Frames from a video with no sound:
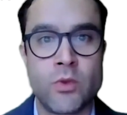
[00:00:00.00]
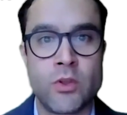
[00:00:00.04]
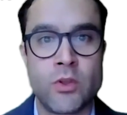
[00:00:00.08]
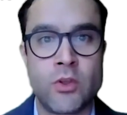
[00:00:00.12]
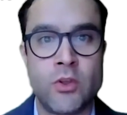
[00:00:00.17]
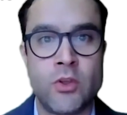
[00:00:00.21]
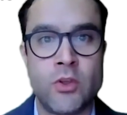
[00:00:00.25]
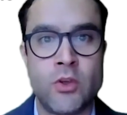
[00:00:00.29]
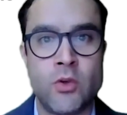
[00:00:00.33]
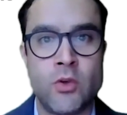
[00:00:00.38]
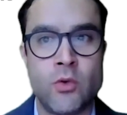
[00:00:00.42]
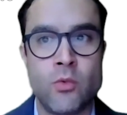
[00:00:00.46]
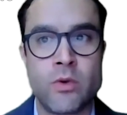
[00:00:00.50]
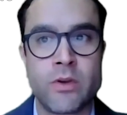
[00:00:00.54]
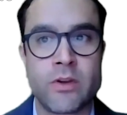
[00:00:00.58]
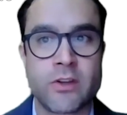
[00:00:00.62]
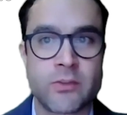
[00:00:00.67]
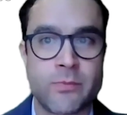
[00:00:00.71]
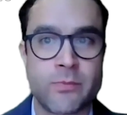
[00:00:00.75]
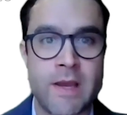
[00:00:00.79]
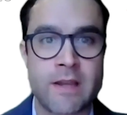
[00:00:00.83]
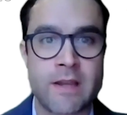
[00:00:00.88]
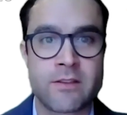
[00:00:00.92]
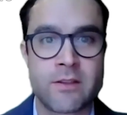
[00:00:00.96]
you would
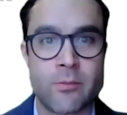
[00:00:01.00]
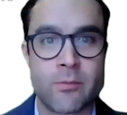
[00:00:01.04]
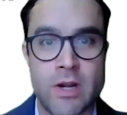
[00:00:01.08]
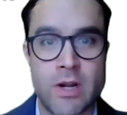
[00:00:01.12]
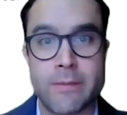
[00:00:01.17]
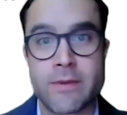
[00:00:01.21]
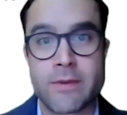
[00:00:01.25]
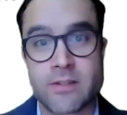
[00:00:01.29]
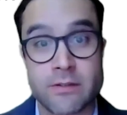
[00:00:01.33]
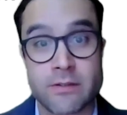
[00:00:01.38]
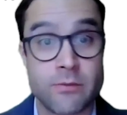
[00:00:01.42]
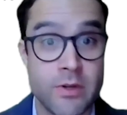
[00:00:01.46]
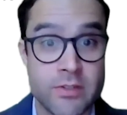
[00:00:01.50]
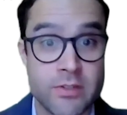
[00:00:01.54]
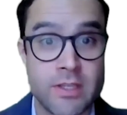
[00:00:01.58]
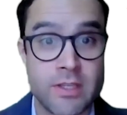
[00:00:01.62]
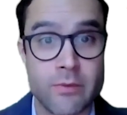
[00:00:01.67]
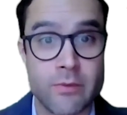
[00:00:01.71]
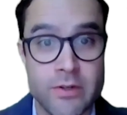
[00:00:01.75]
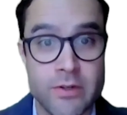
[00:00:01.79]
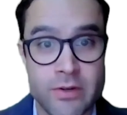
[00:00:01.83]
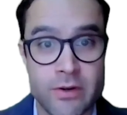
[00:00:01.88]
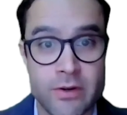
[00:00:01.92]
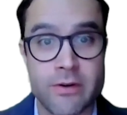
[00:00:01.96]
expect the premise of
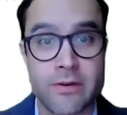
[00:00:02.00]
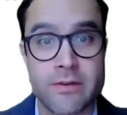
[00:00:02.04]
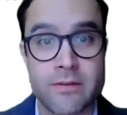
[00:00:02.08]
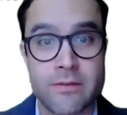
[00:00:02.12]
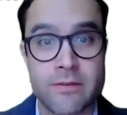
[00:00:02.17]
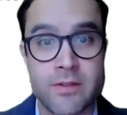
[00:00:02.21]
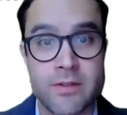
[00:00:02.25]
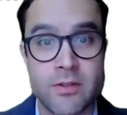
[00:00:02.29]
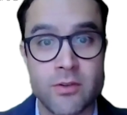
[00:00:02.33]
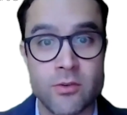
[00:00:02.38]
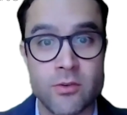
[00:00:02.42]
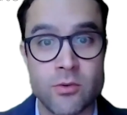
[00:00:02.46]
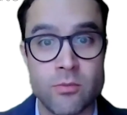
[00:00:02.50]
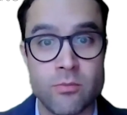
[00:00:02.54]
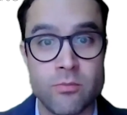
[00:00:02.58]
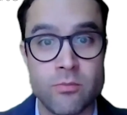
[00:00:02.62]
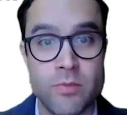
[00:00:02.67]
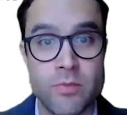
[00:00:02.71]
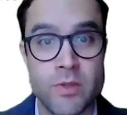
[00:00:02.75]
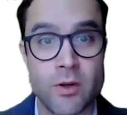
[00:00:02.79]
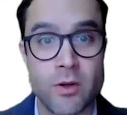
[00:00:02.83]
risk and return to